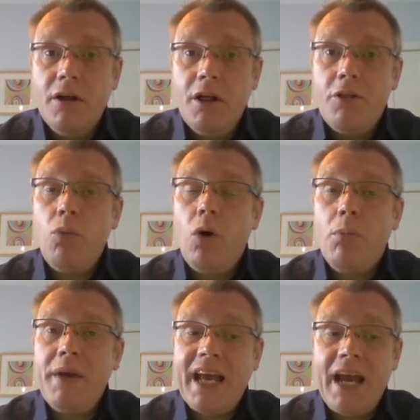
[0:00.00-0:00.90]
that what
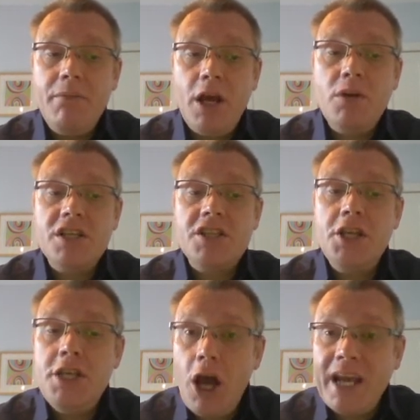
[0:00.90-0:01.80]
became known as the
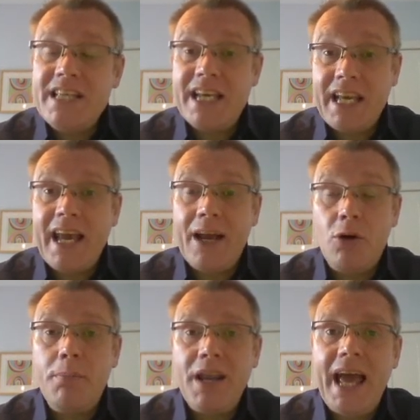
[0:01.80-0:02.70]
Nightingale
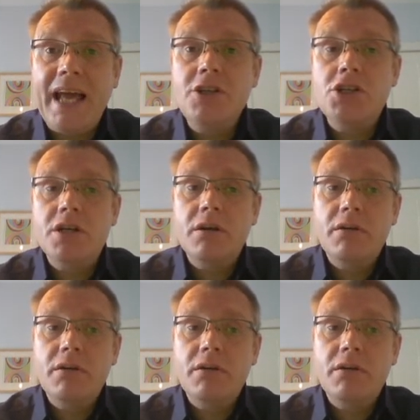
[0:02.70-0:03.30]
Pledge